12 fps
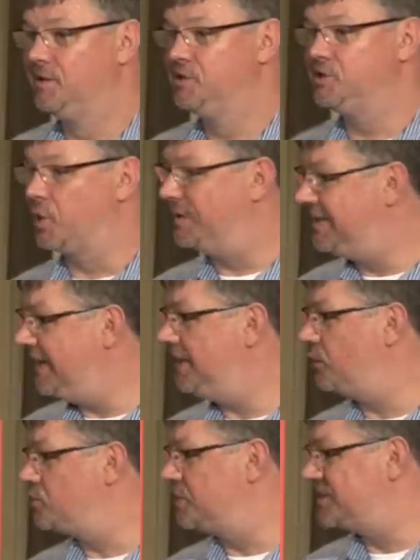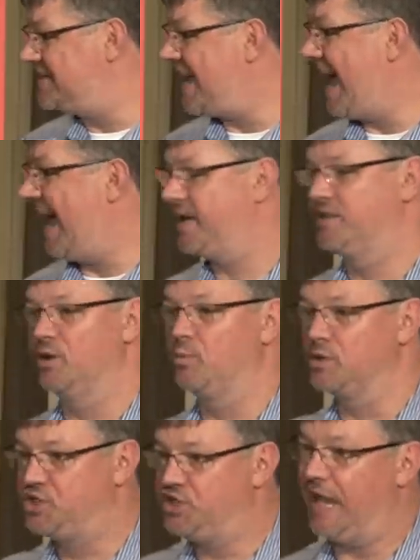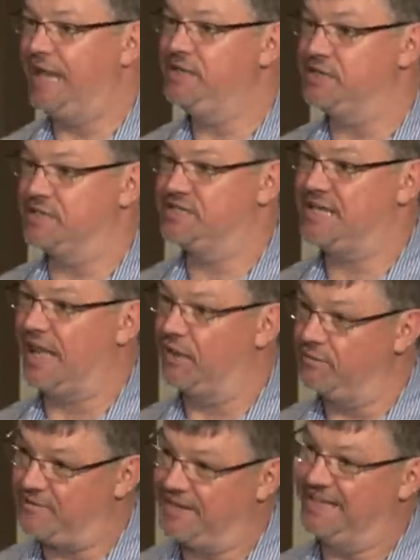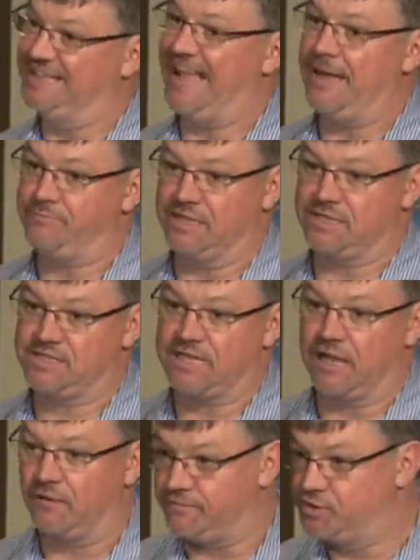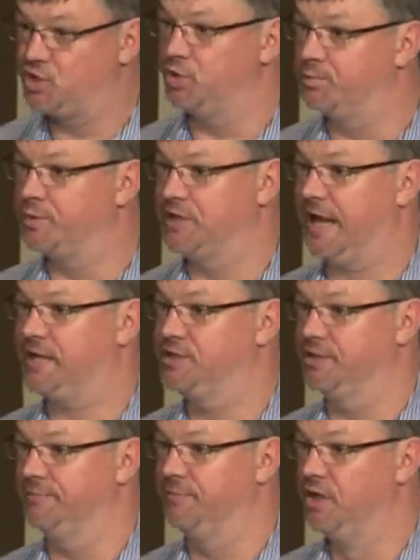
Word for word: So a DDoS attack that will change itself and adapt itself to protection.